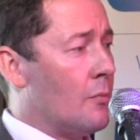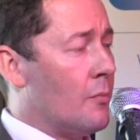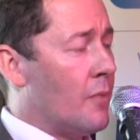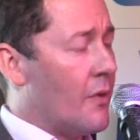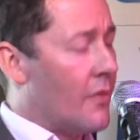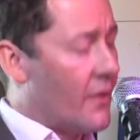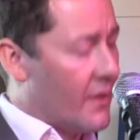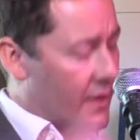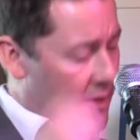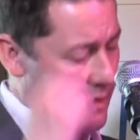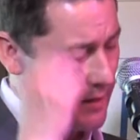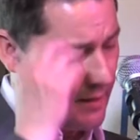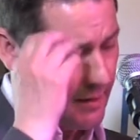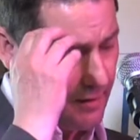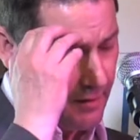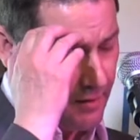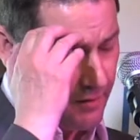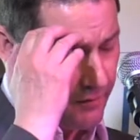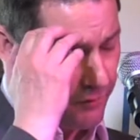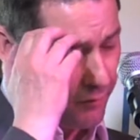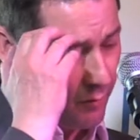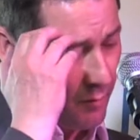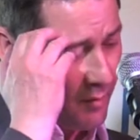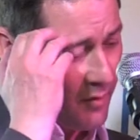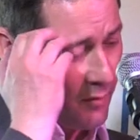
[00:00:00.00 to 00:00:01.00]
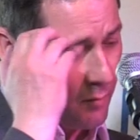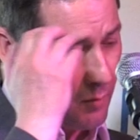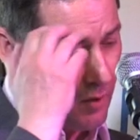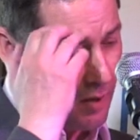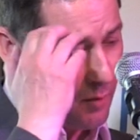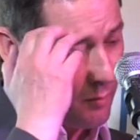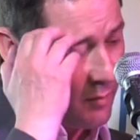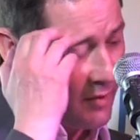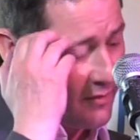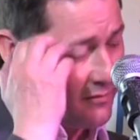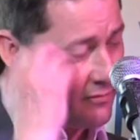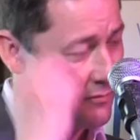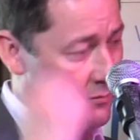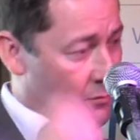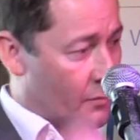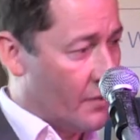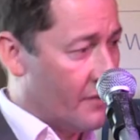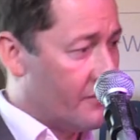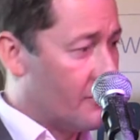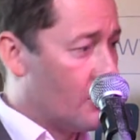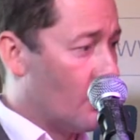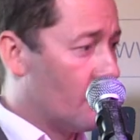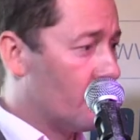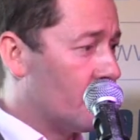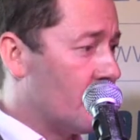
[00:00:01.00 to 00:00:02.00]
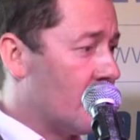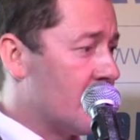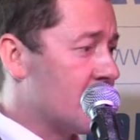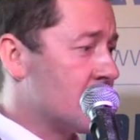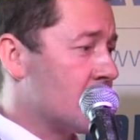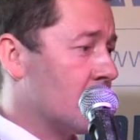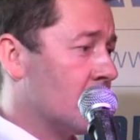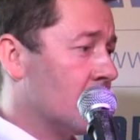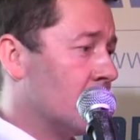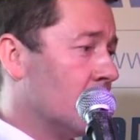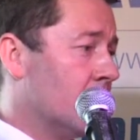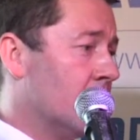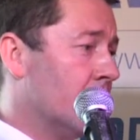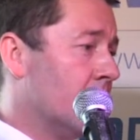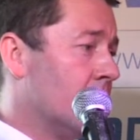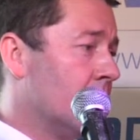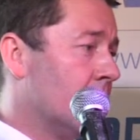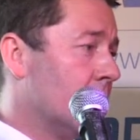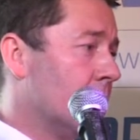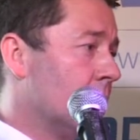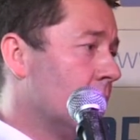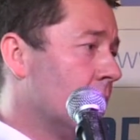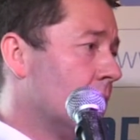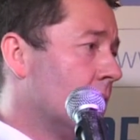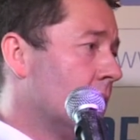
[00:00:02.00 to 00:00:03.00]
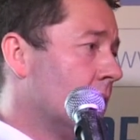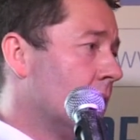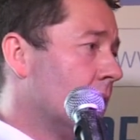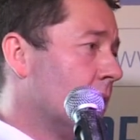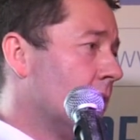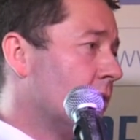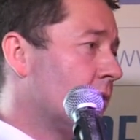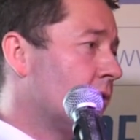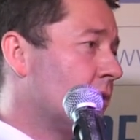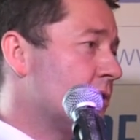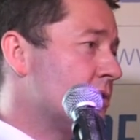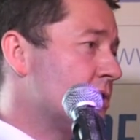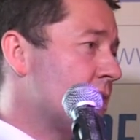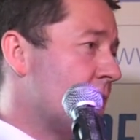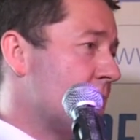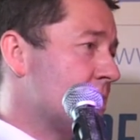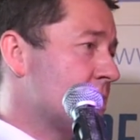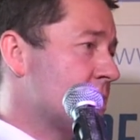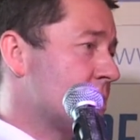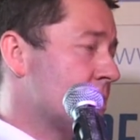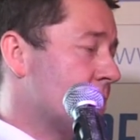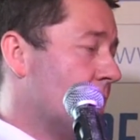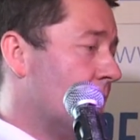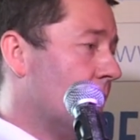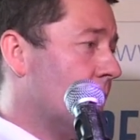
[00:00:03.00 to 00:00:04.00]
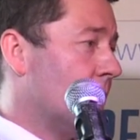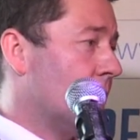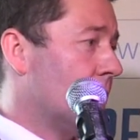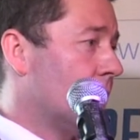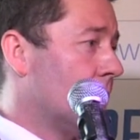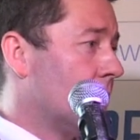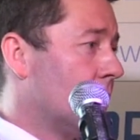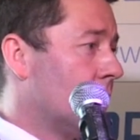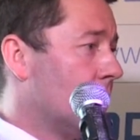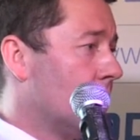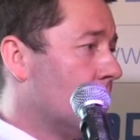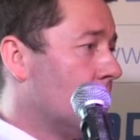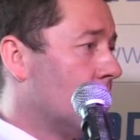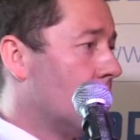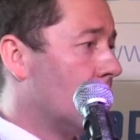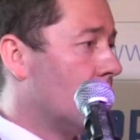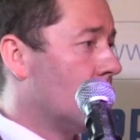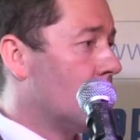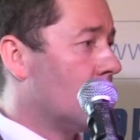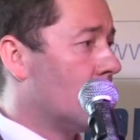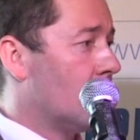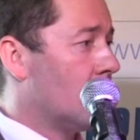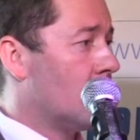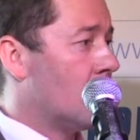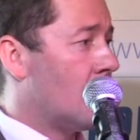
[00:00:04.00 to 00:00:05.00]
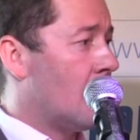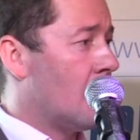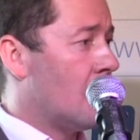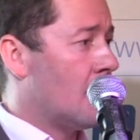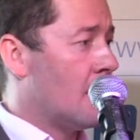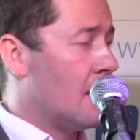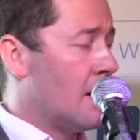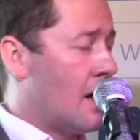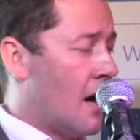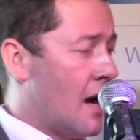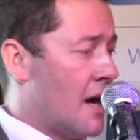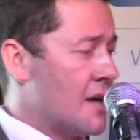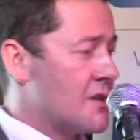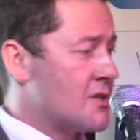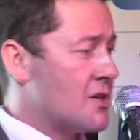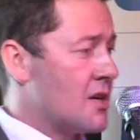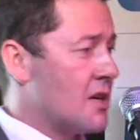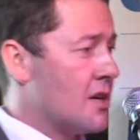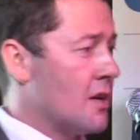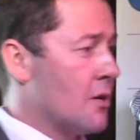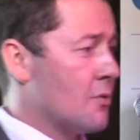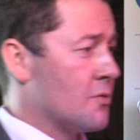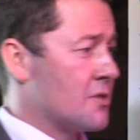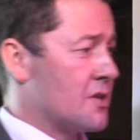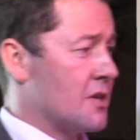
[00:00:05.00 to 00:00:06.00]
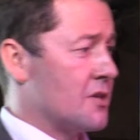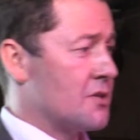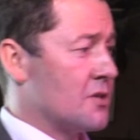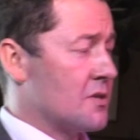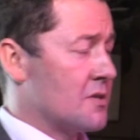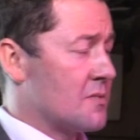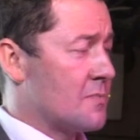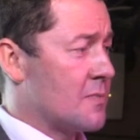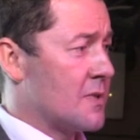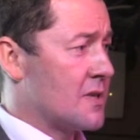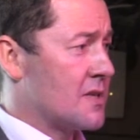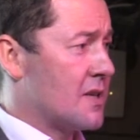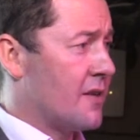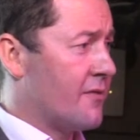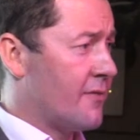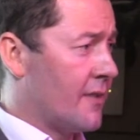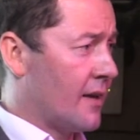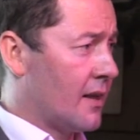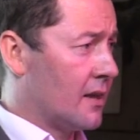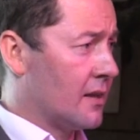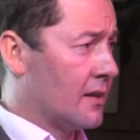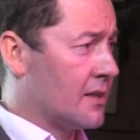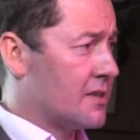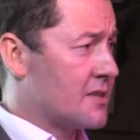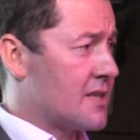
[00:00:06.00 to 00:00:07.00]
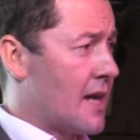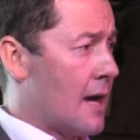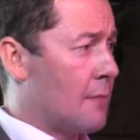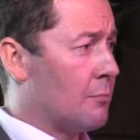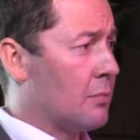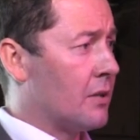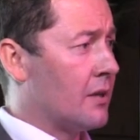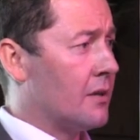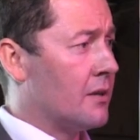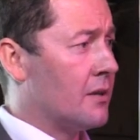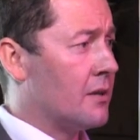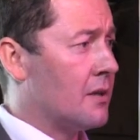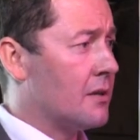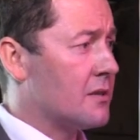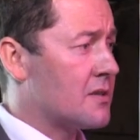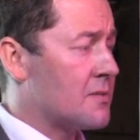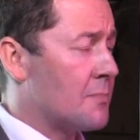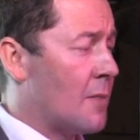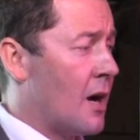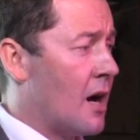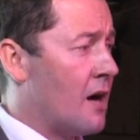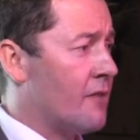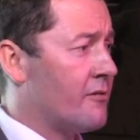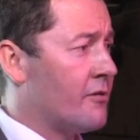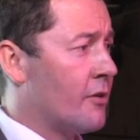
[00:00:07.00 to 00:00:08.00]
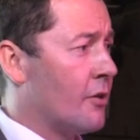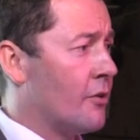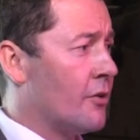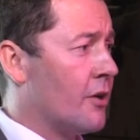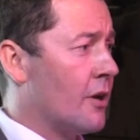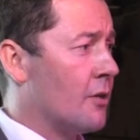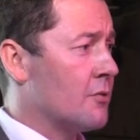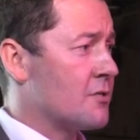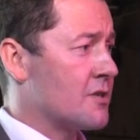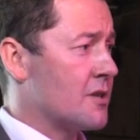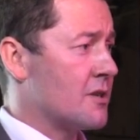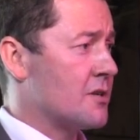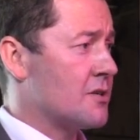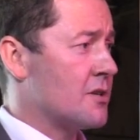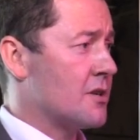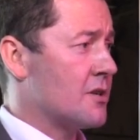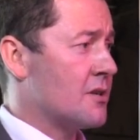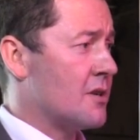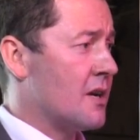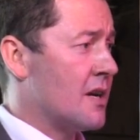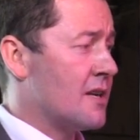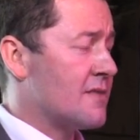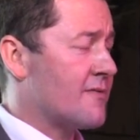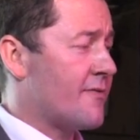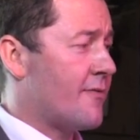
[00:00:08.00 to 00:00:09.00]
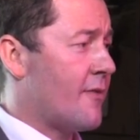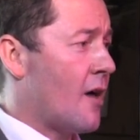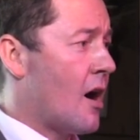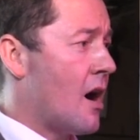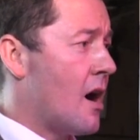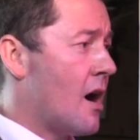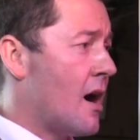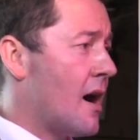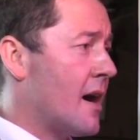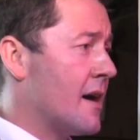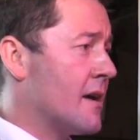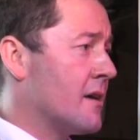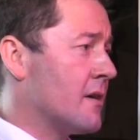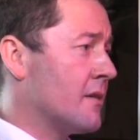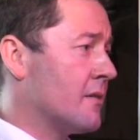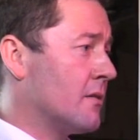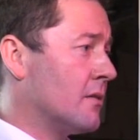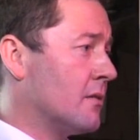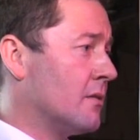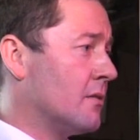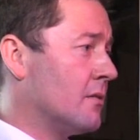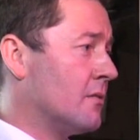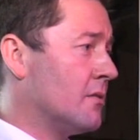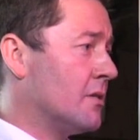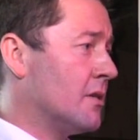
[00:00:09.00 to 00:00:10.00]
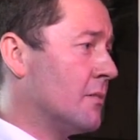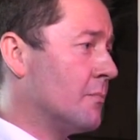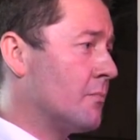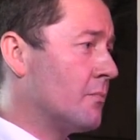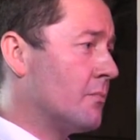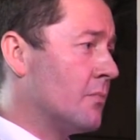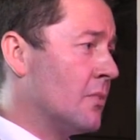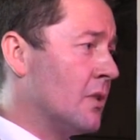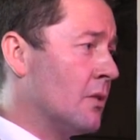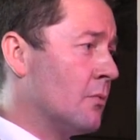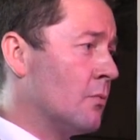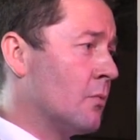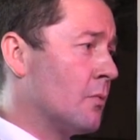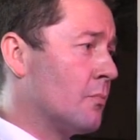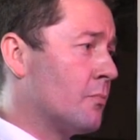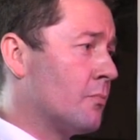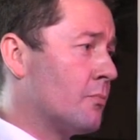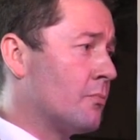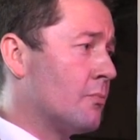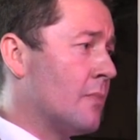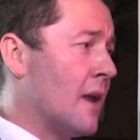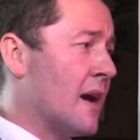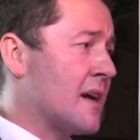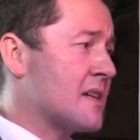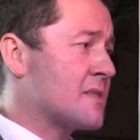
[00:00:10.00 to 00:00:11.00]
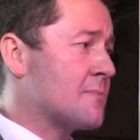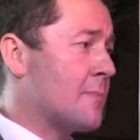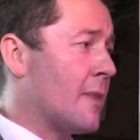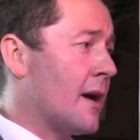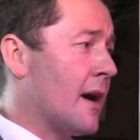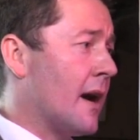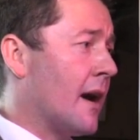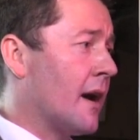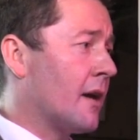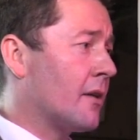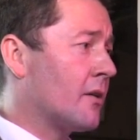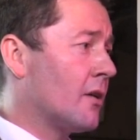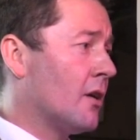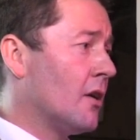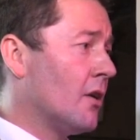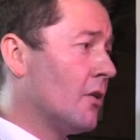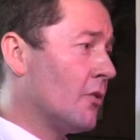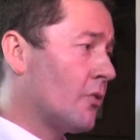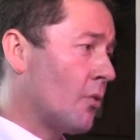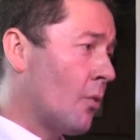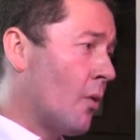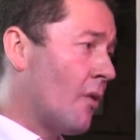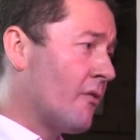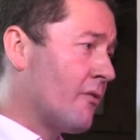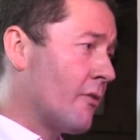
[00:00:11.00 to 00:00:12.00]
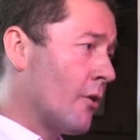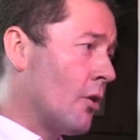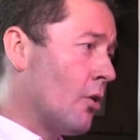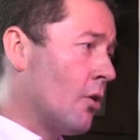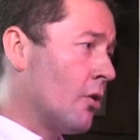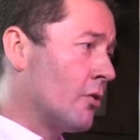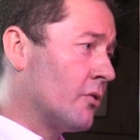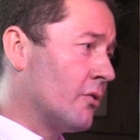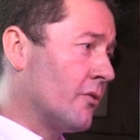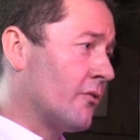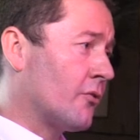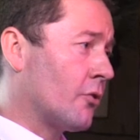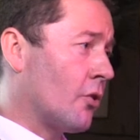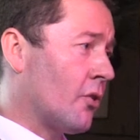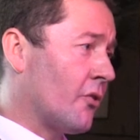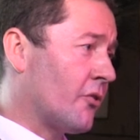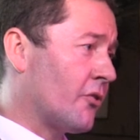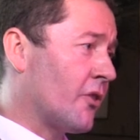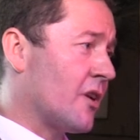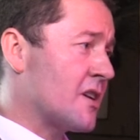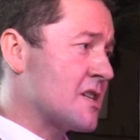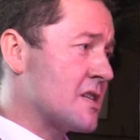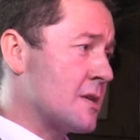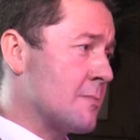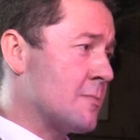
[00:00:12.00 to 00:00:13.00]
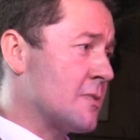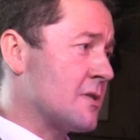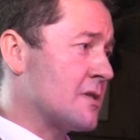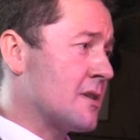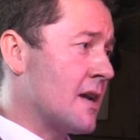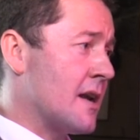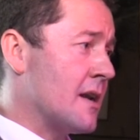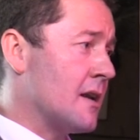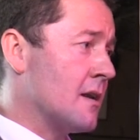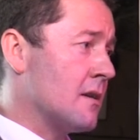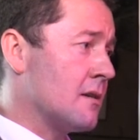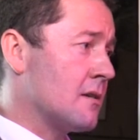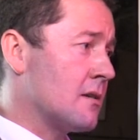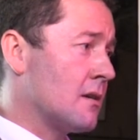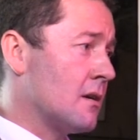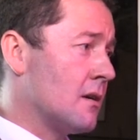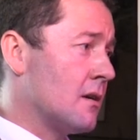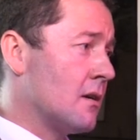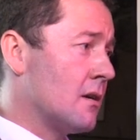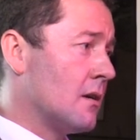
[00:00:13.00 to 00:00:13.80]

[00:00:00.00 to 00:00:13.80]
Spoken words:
But some of the work we've done recently suggests that IT usage, and specifically tablet and smartphone usage, is far higher than you expect. So of the order of sort of 60%,